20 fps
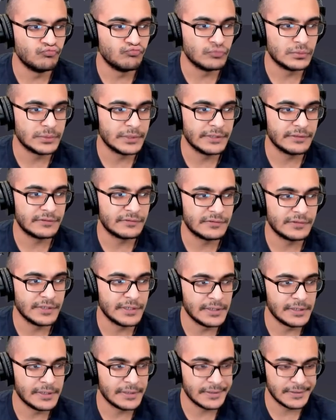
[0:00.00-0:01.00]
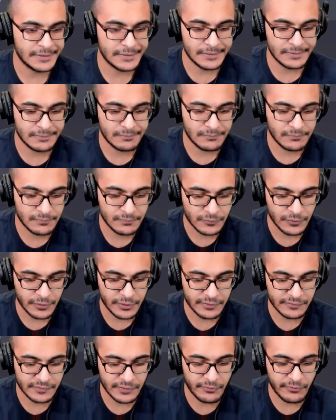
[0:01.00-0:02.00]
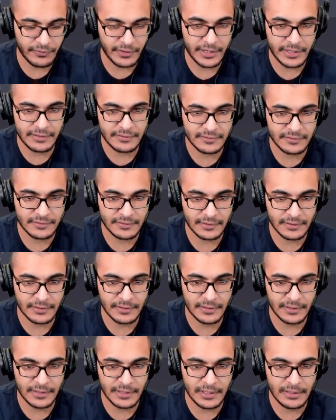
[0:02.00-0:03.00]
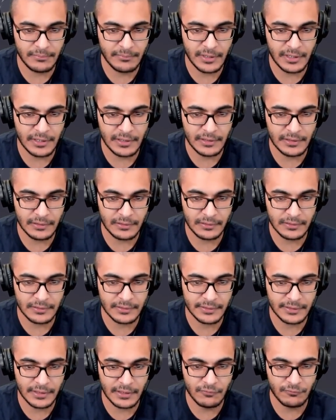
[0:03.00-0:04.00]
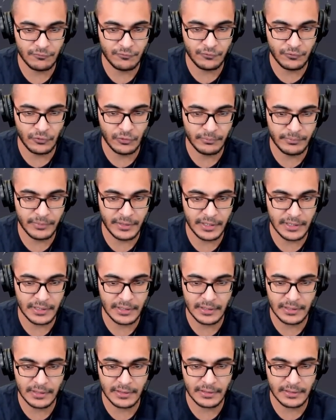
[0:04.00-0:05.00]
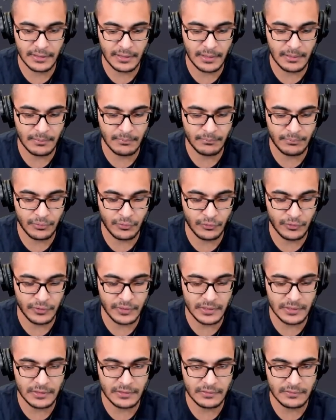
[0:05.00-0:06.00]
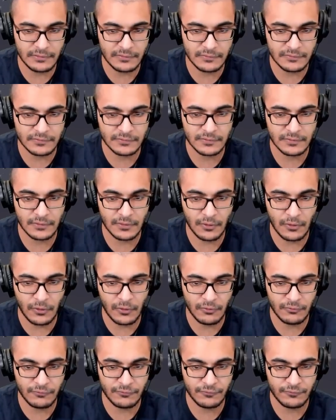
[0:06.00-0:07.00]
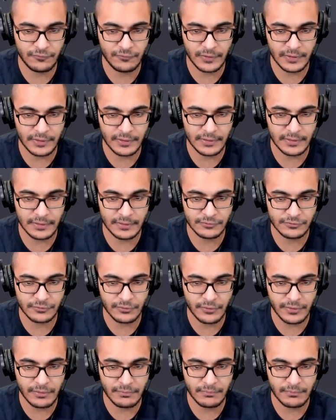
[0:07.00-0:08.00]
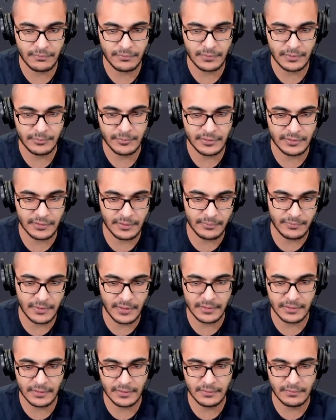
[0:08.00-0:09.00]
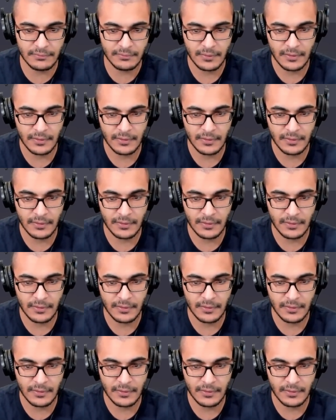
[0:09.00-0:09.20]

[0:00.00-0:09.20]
let's see, I can say write an email informing employees of, sorry, let me type that in,